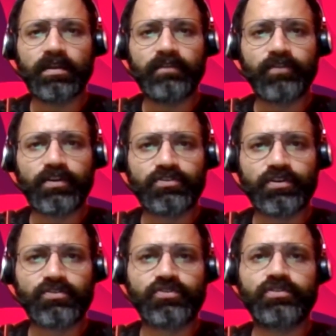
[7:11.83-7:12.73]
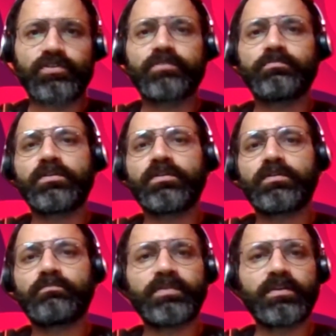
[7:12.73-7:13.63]
infrastructure
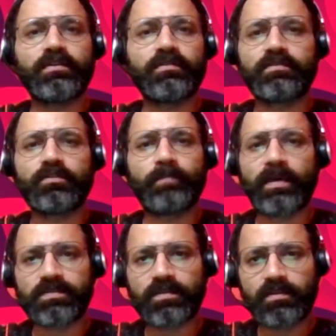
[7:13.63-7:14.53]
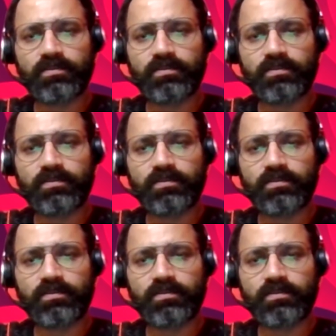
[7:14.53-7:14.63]
being passe?